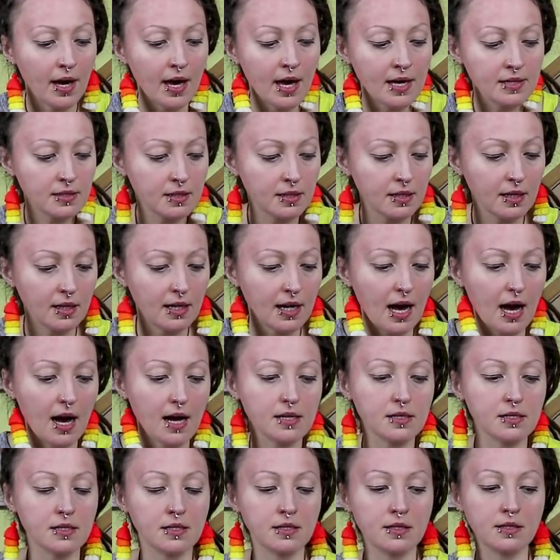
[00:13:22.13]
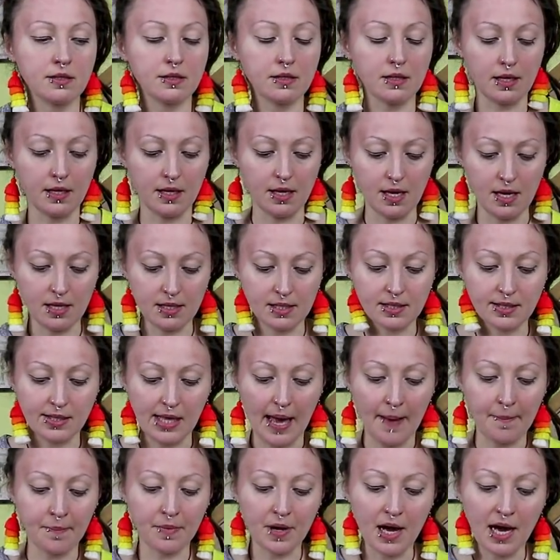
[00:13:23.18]
as the last
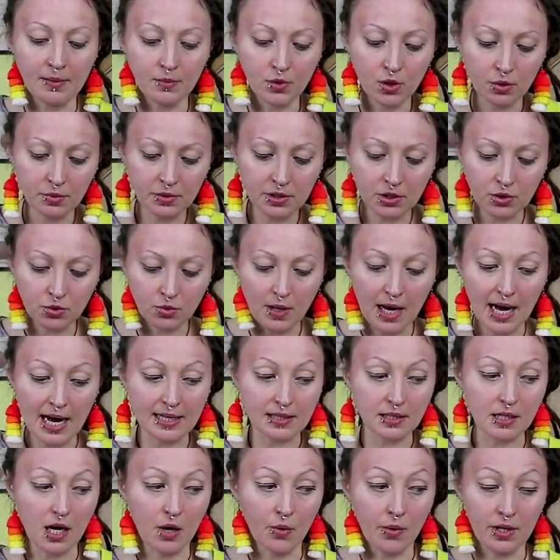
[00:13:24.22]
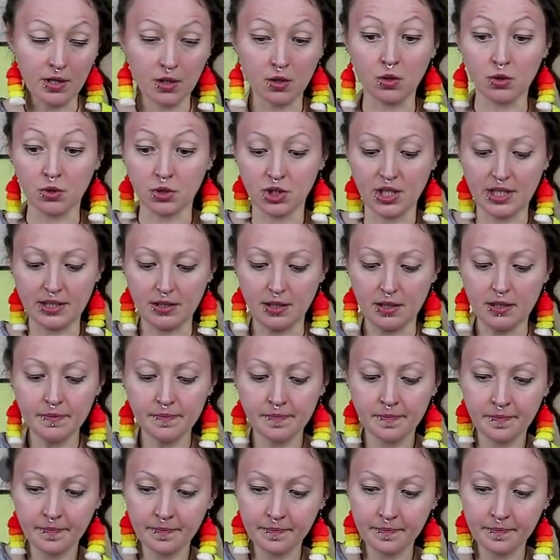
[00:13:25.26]
step, I'm going to add our courgette,